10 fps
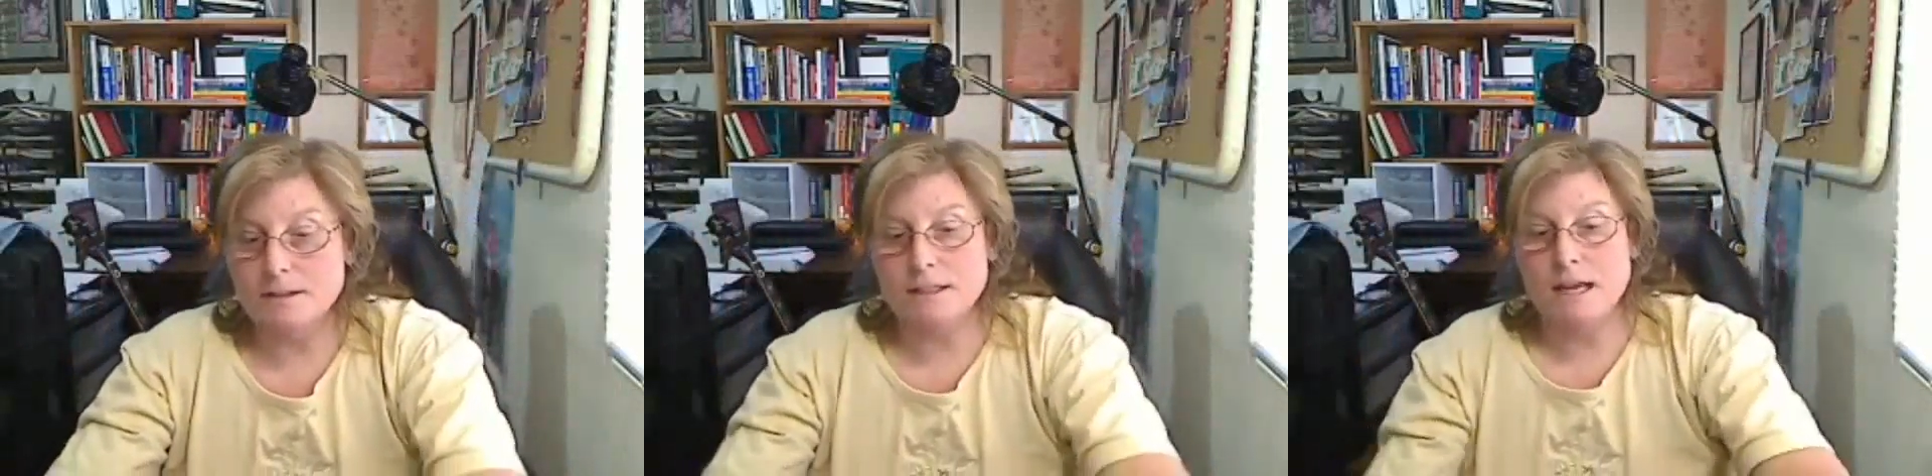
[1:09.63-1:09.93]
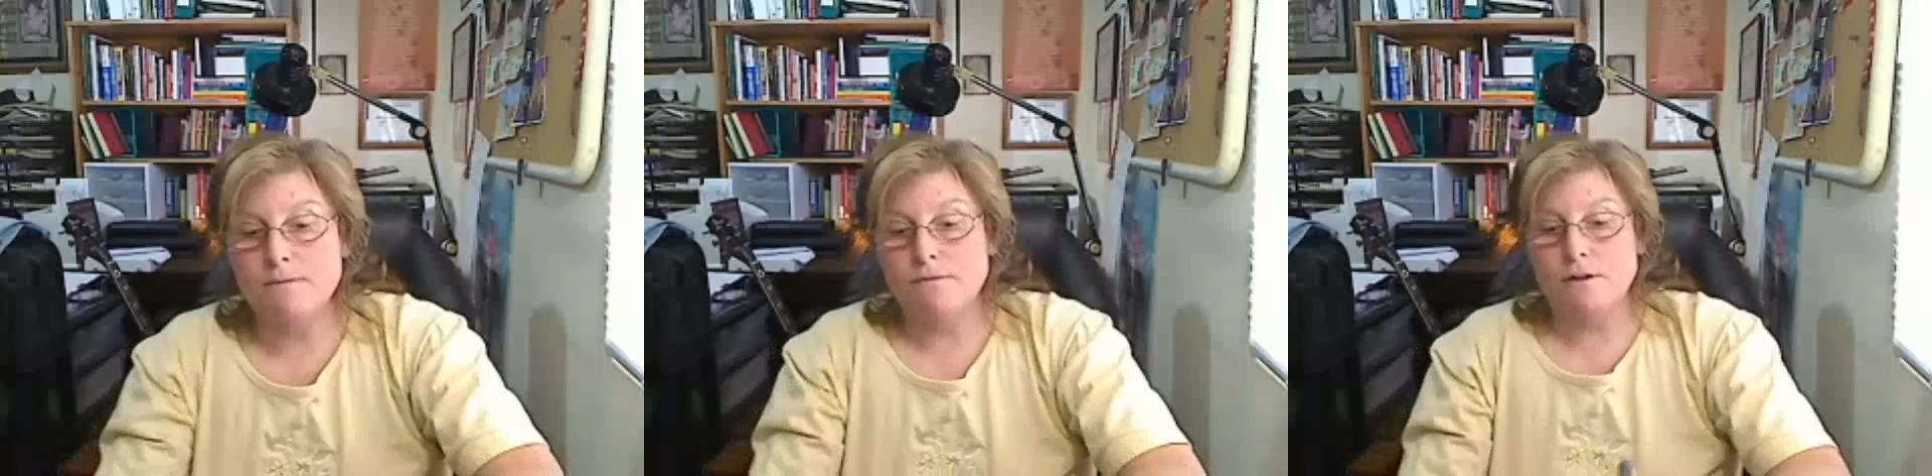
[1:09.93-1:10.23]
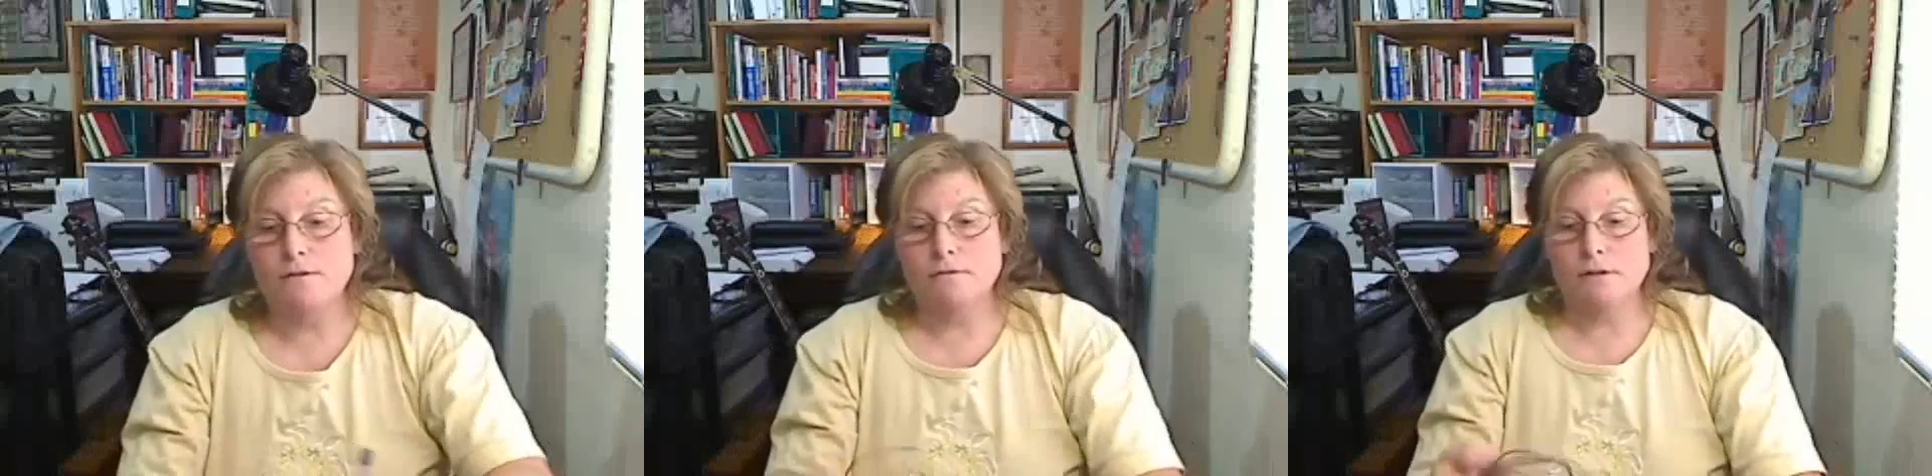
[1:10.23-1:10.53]
same
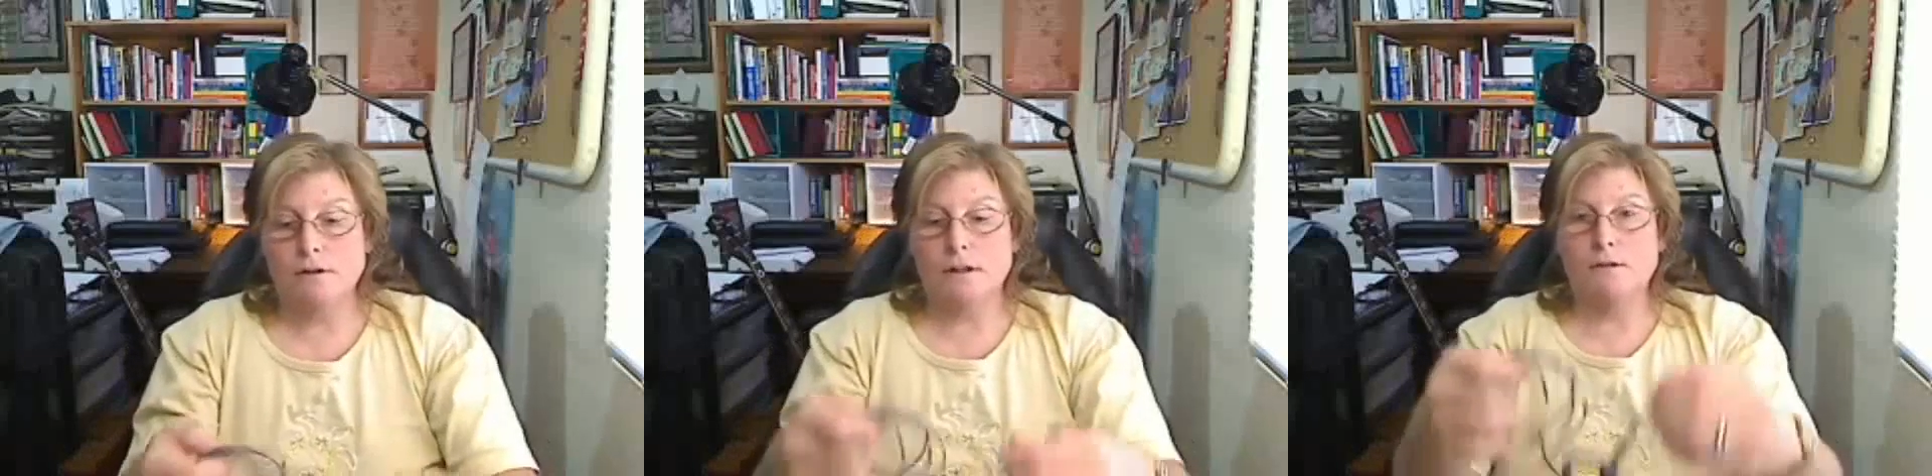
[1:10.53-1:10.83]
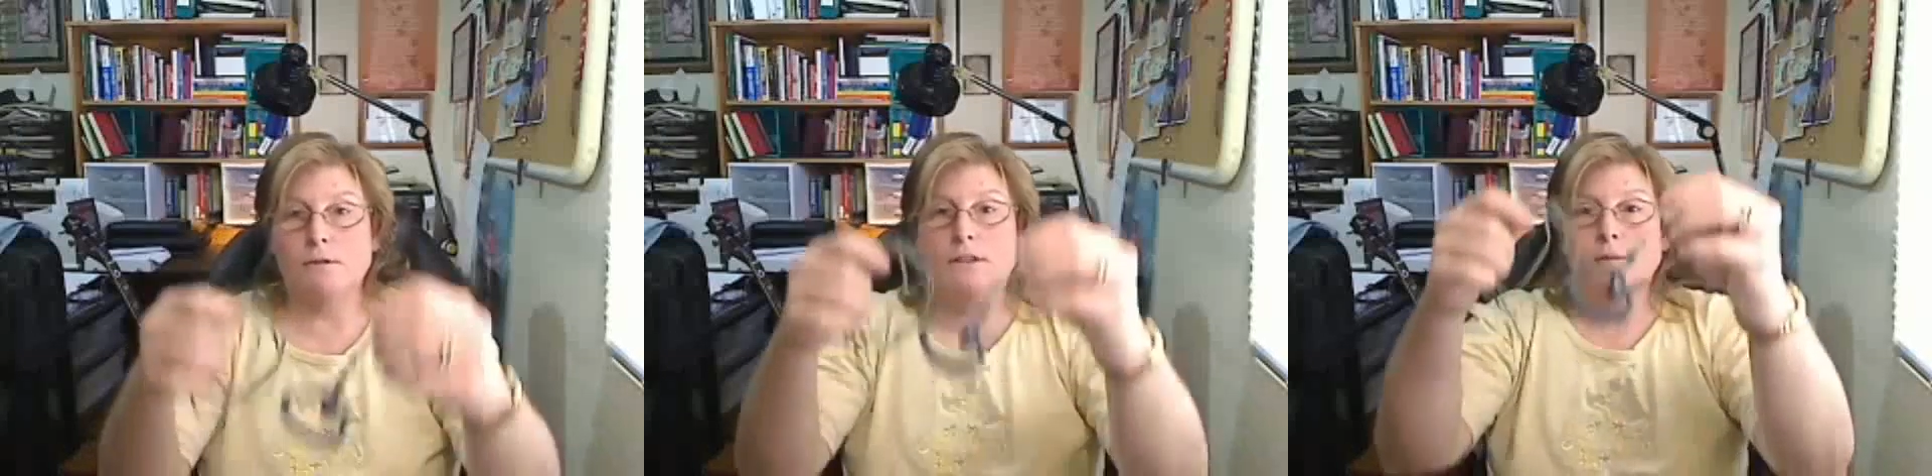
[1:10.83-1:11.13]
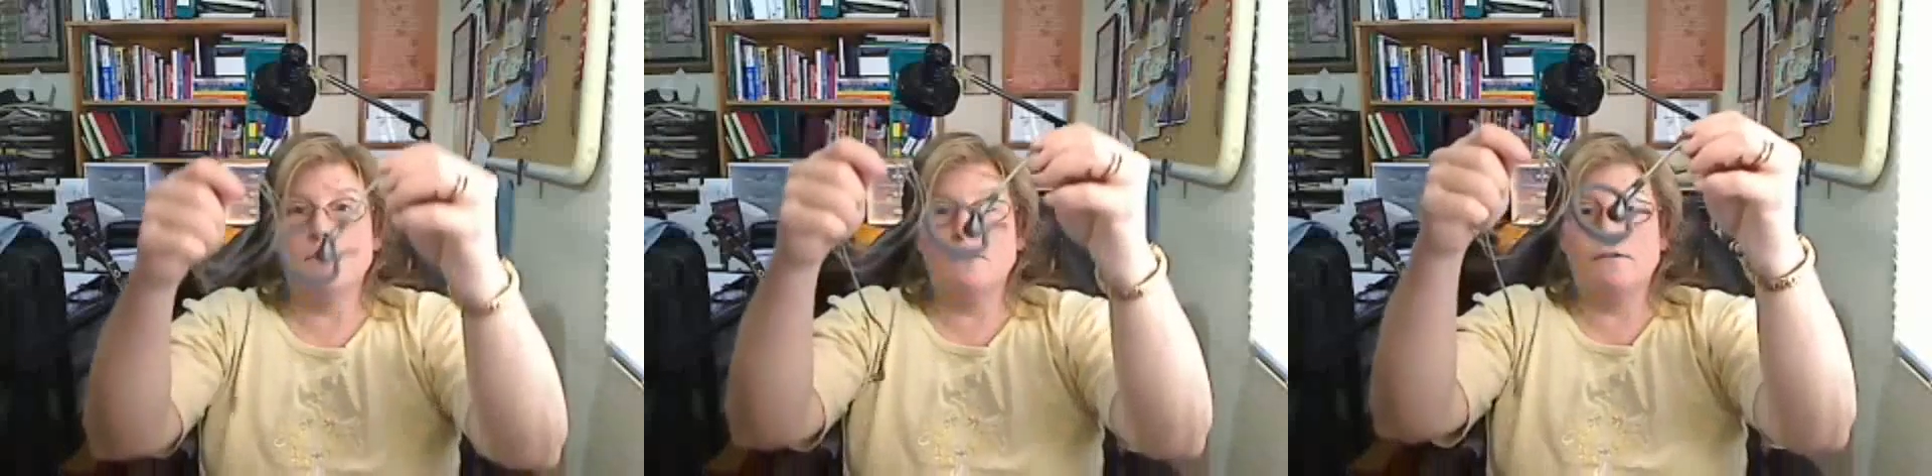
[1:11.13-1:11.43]
phone only with
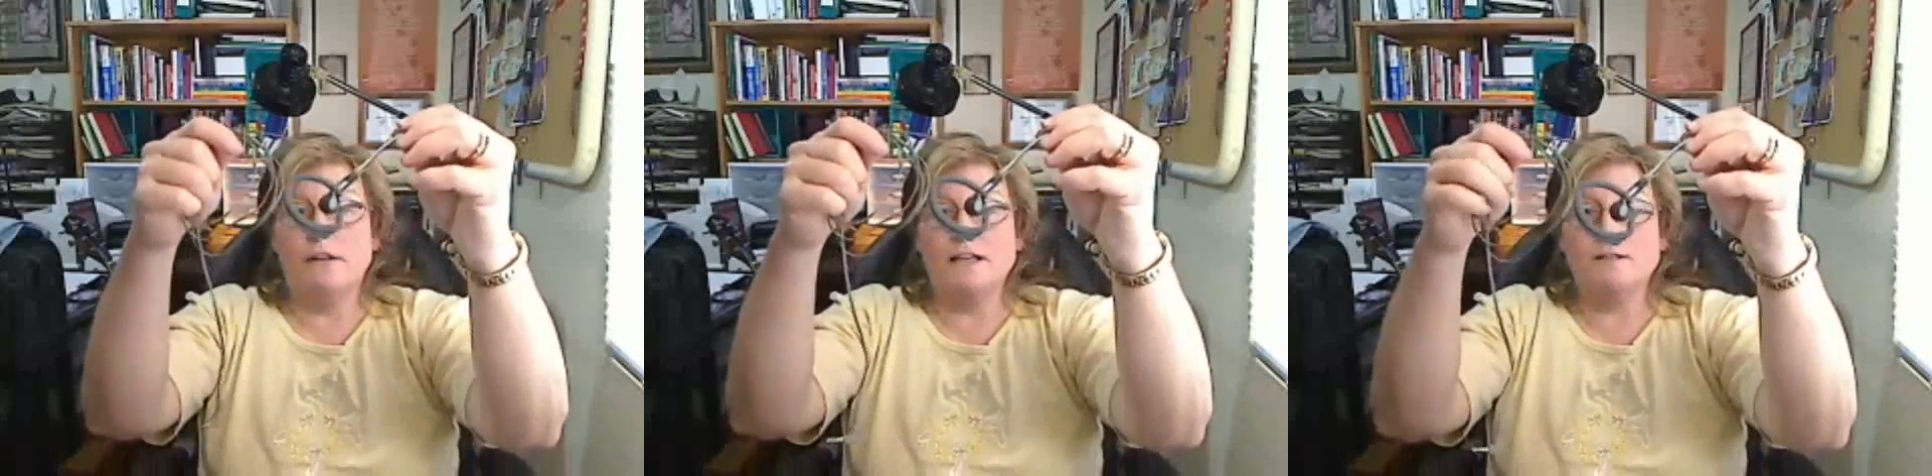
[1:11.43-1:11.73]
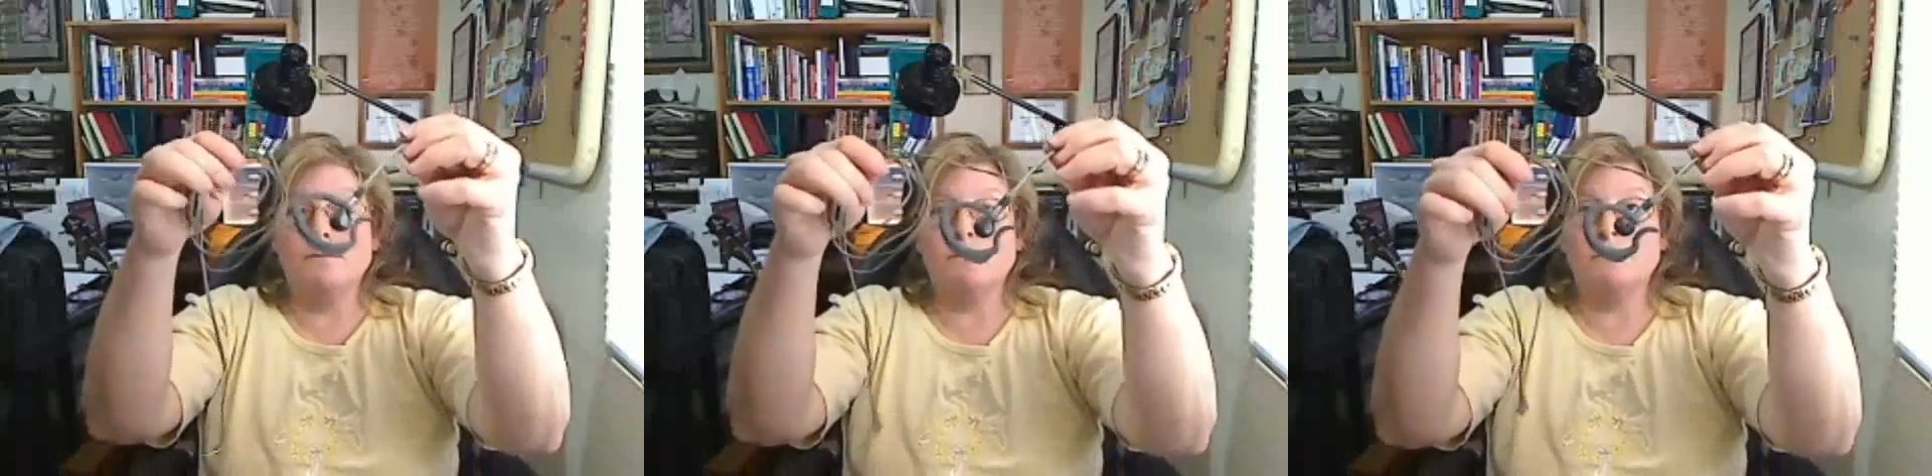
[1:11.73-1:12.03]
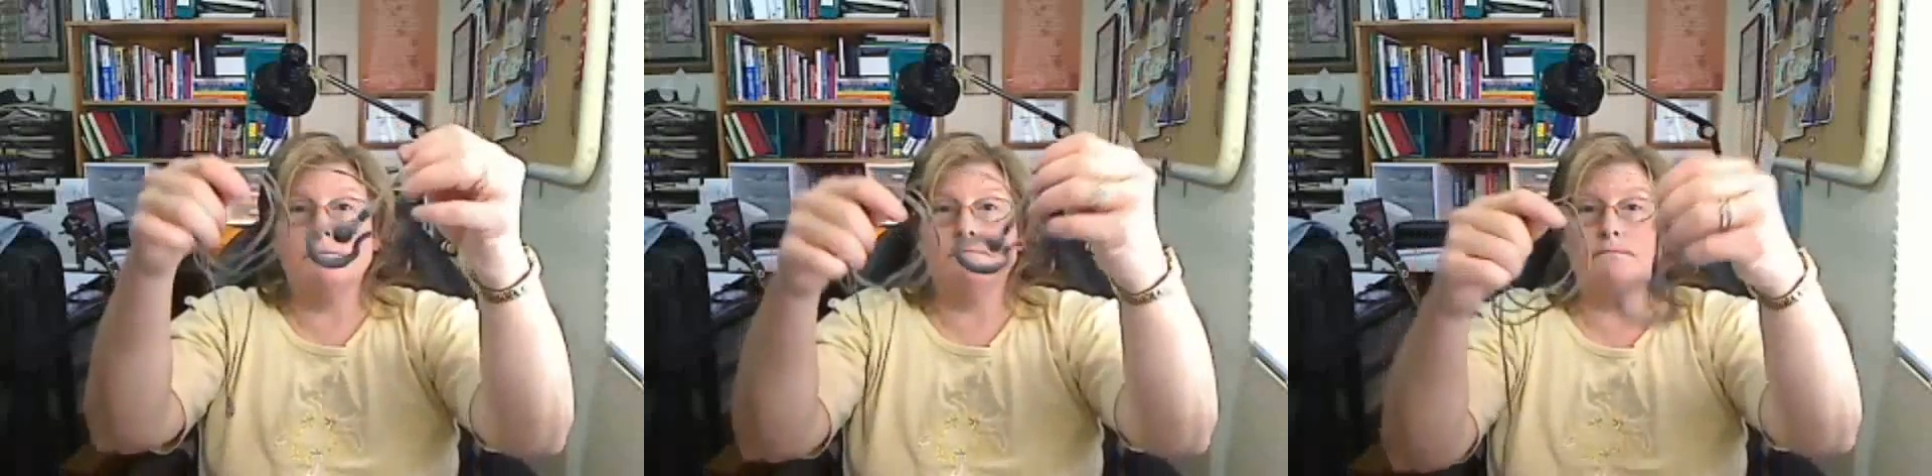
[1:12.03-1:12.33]
a more flexible